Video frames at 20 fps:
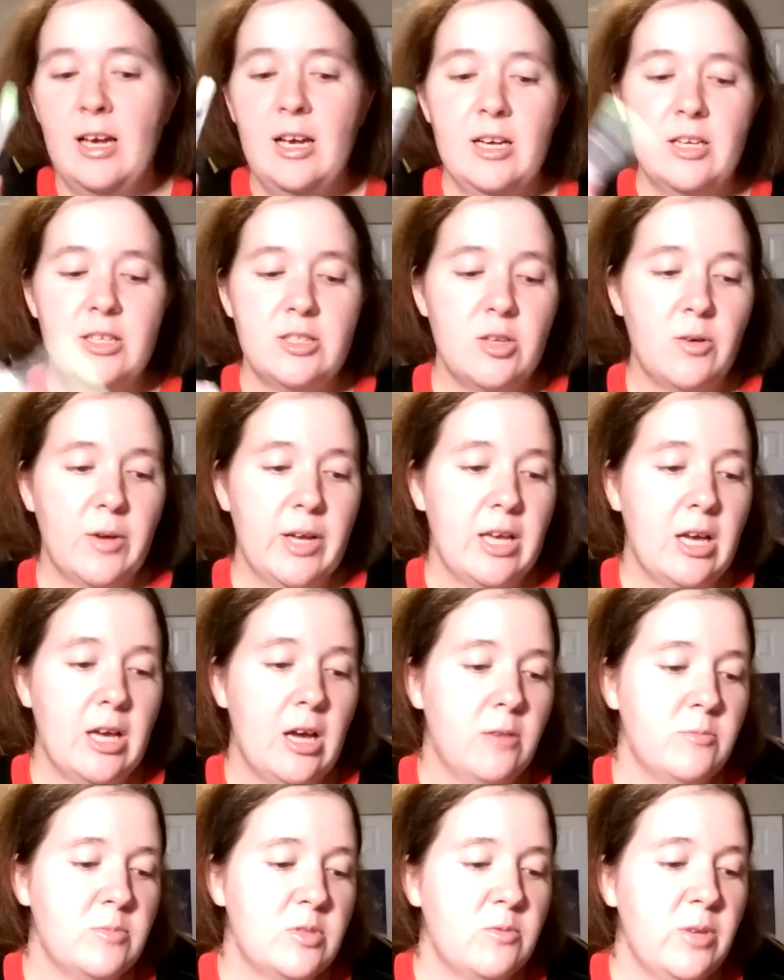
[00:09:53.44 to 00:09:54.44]
So it
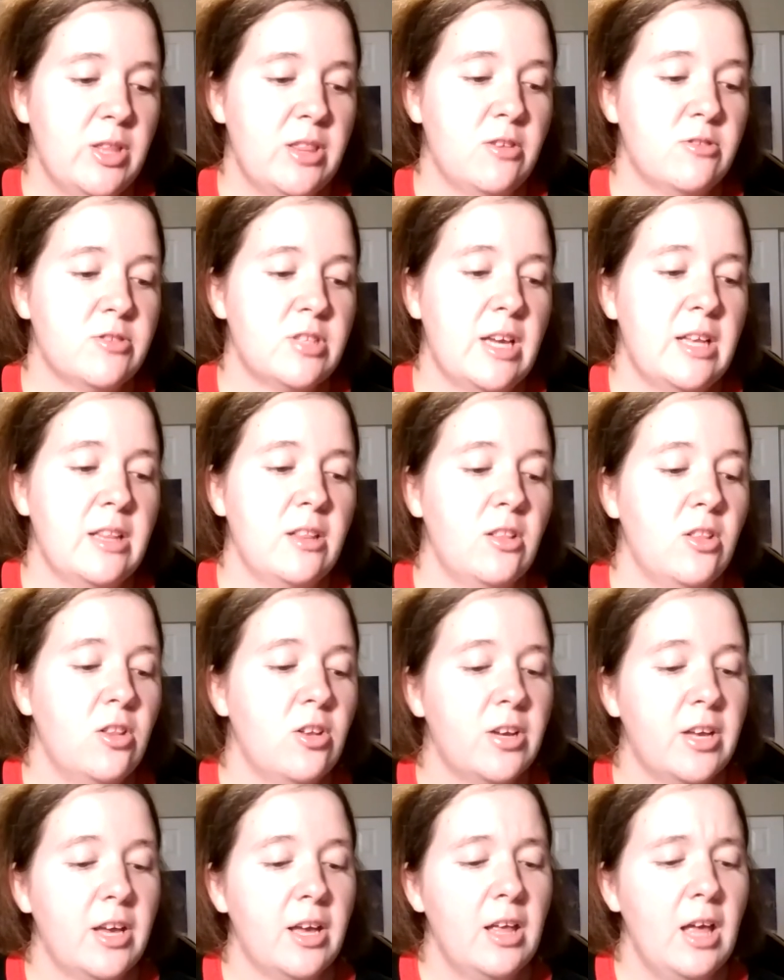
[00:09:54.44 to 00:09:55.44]
comes with those, and
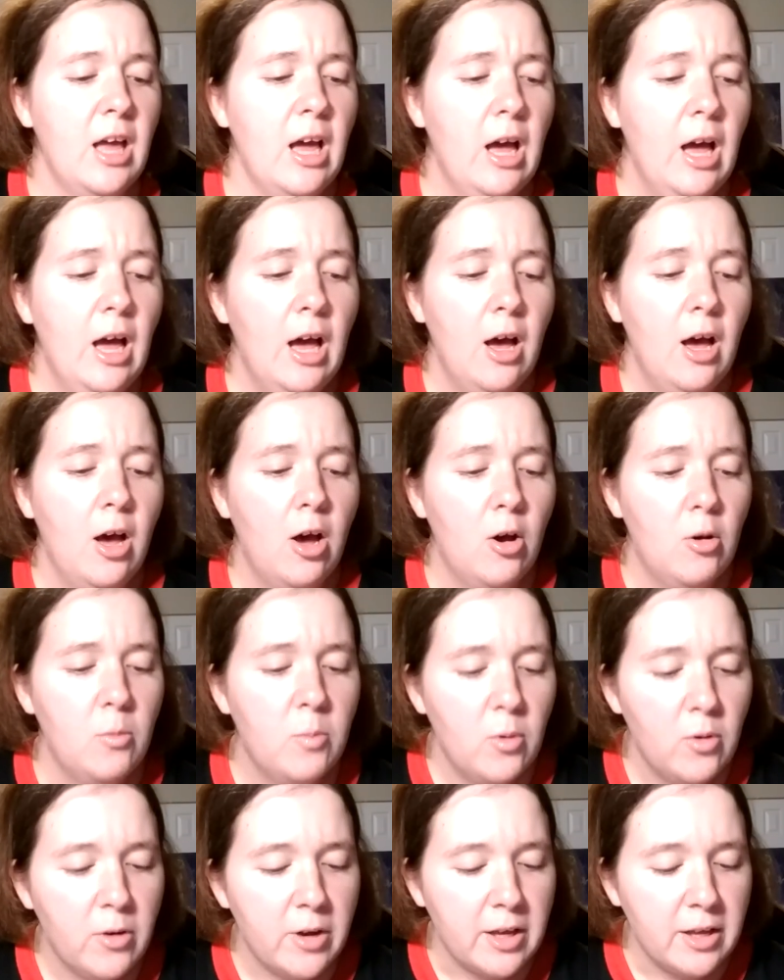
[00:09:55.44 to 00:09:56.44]
look, oh
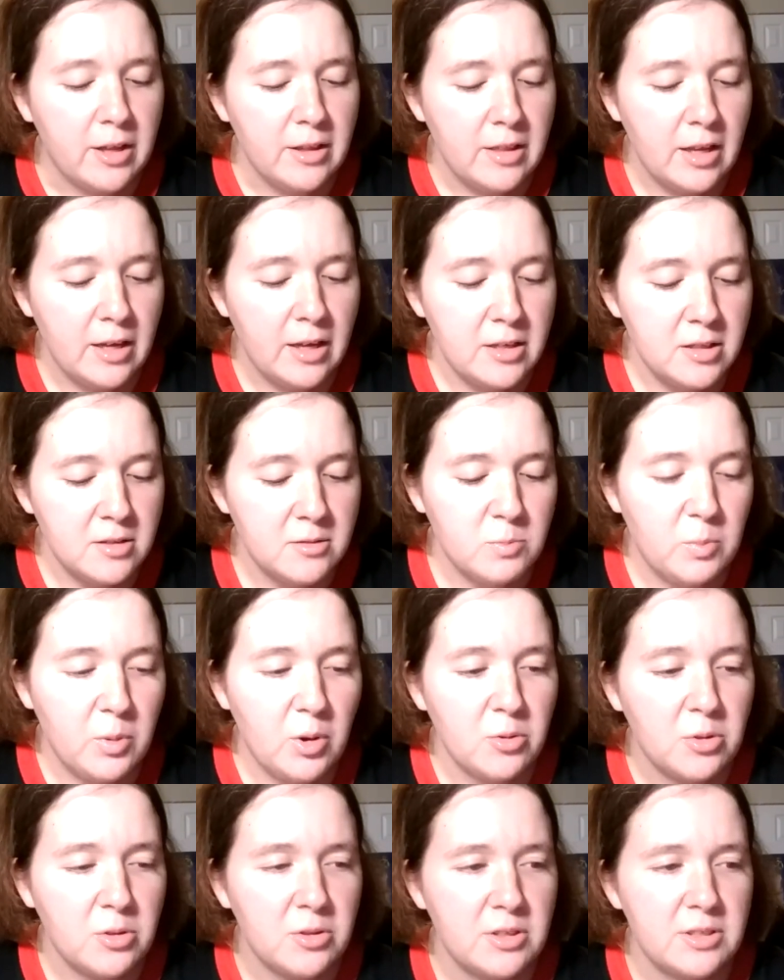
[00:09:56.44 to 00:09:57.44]
boy, that is
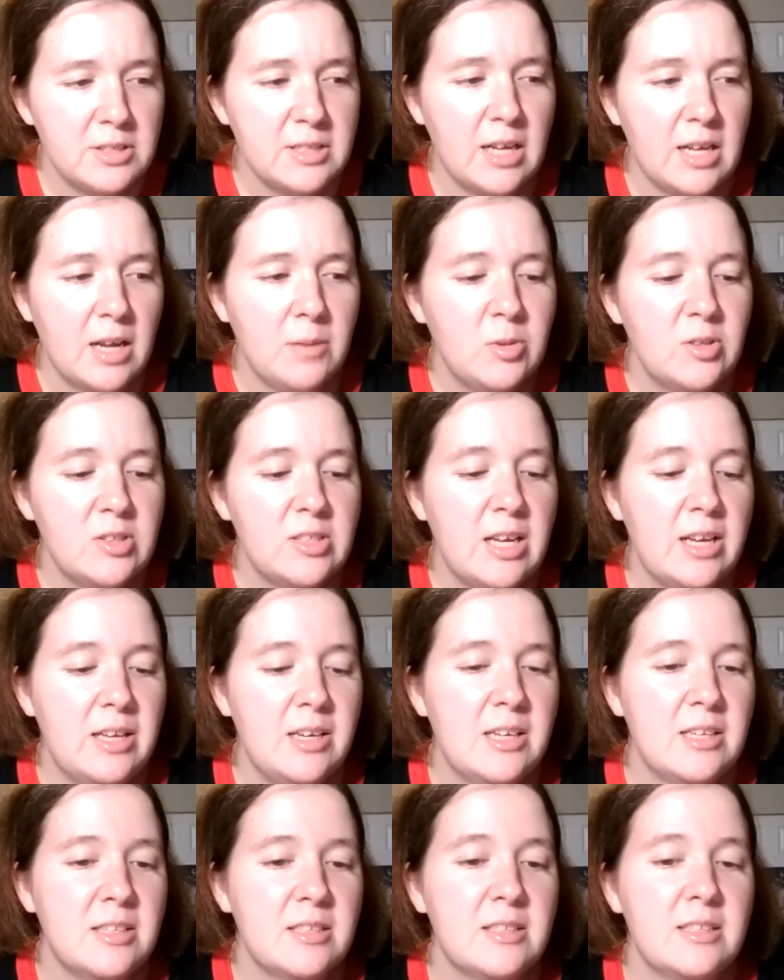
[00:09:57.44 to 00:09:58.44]
both
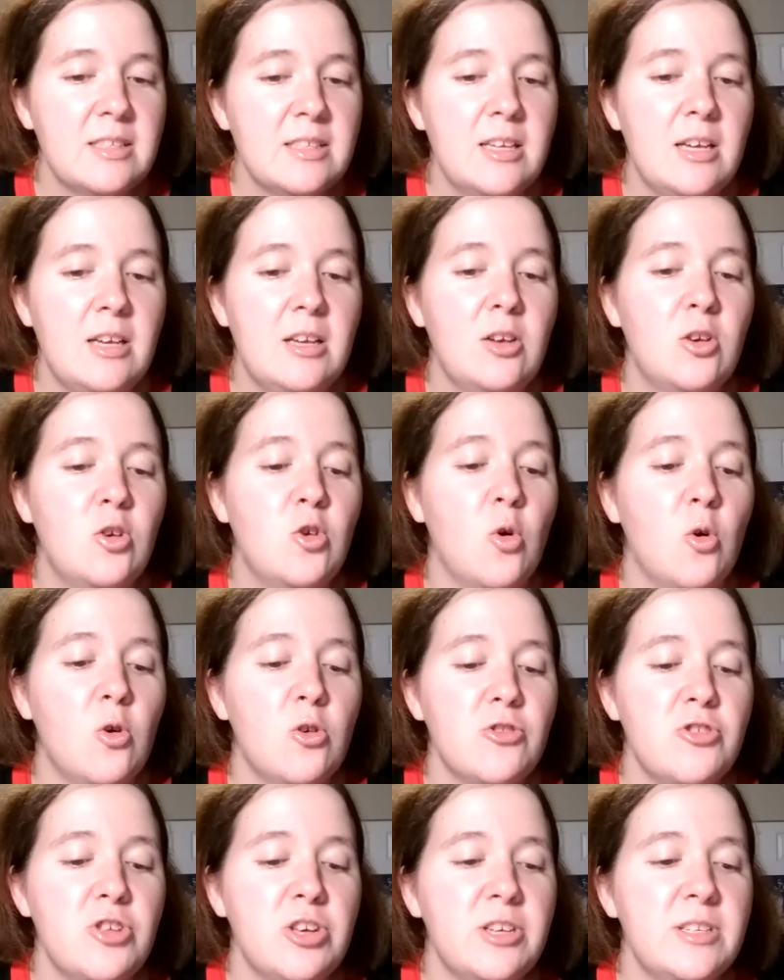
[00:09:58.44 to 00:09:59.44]
simultaneously
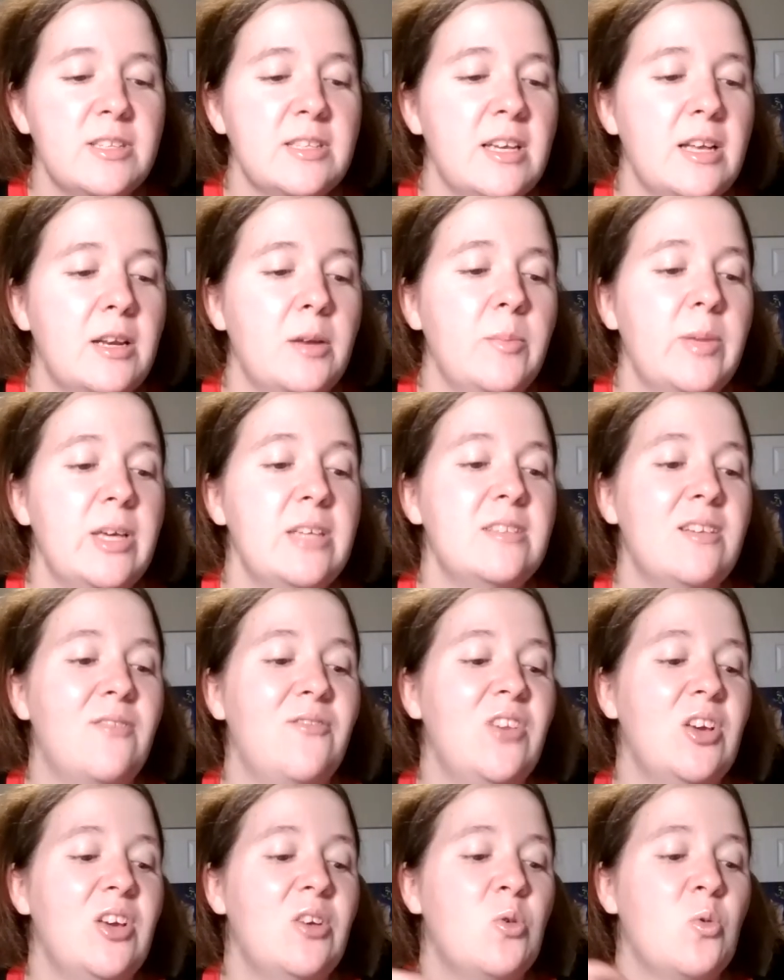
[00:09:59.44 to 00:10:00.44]
gorgeous and it makes it
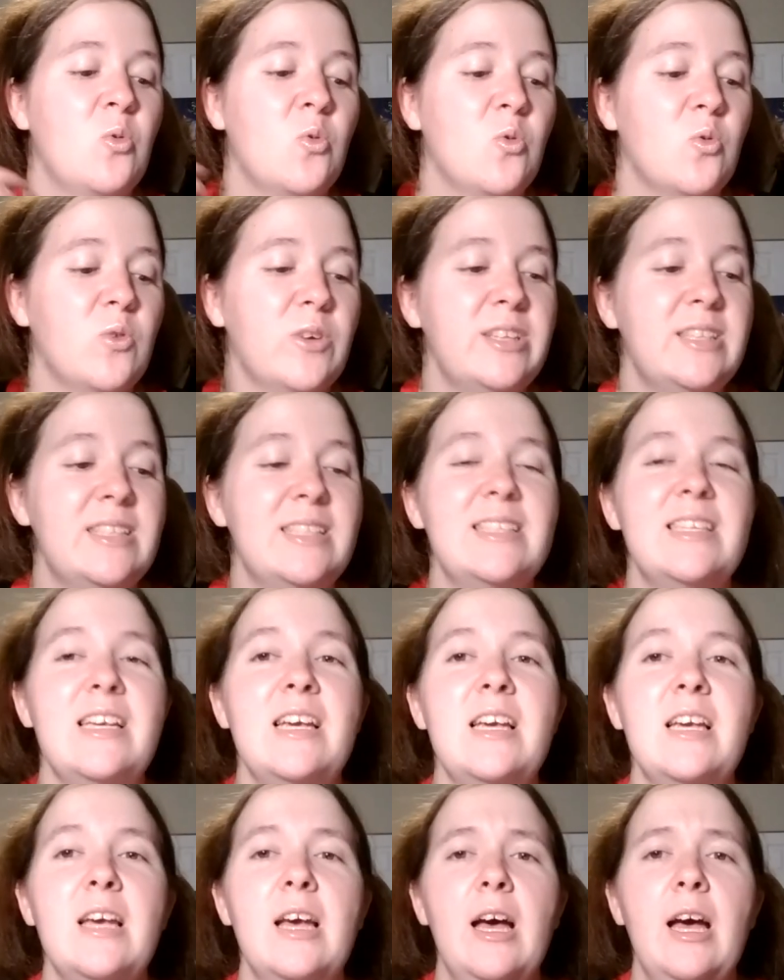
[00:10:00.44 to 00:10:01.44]
feel
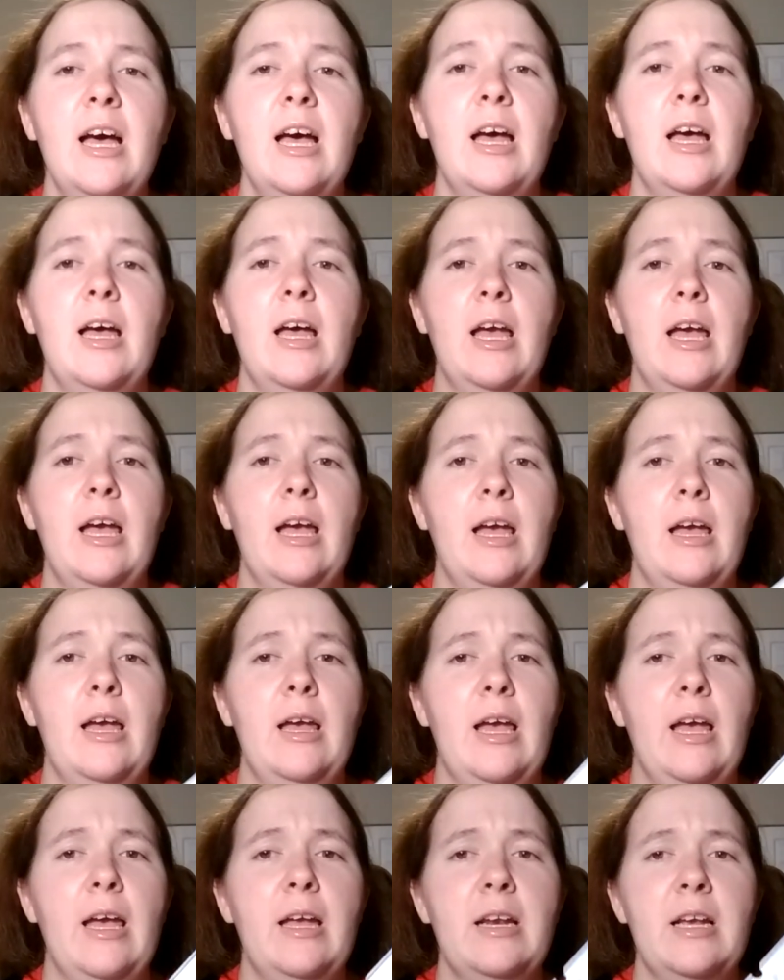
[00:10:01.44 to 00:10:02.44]
ritzy
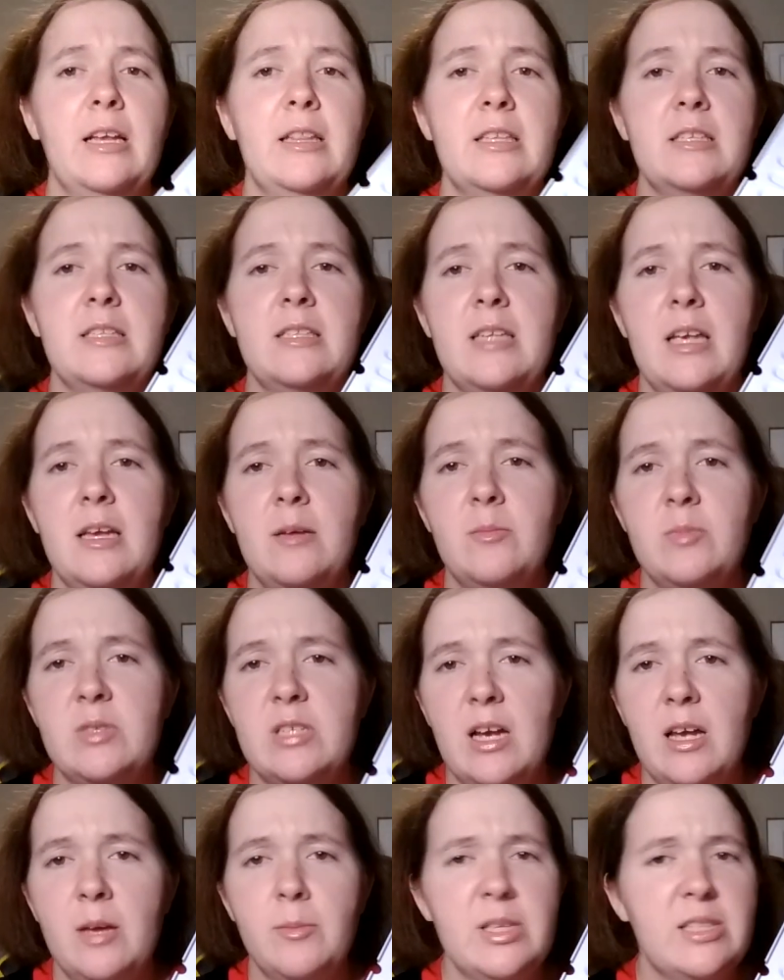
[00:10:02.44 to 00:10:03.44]
And at the same
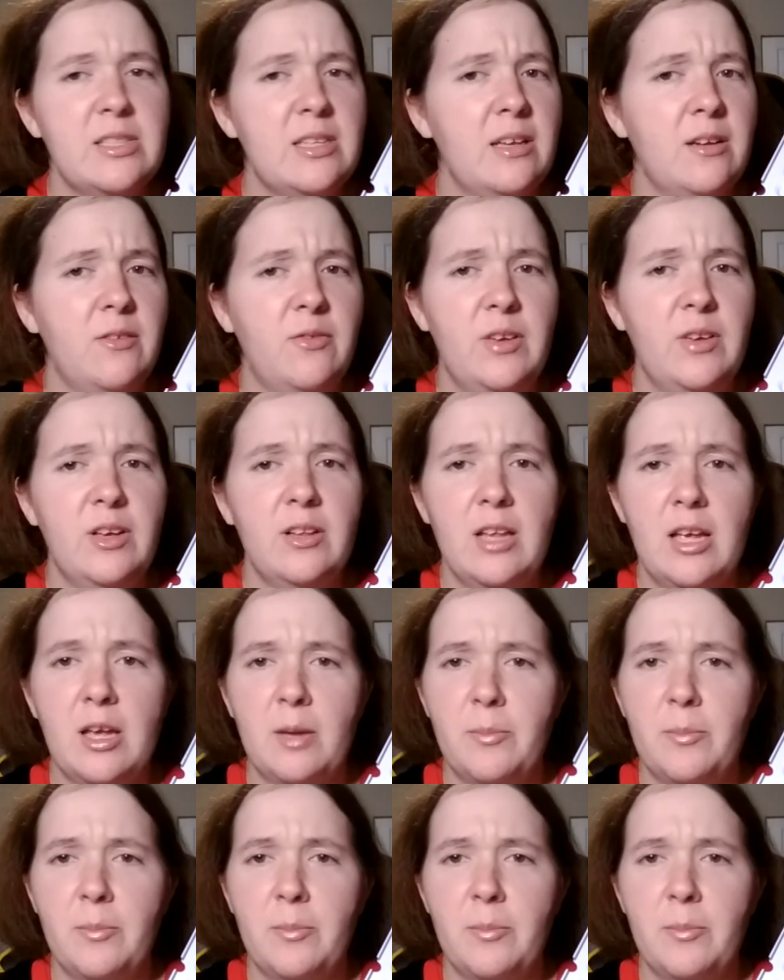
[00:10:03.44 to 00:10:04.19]
time, it's going to feel like a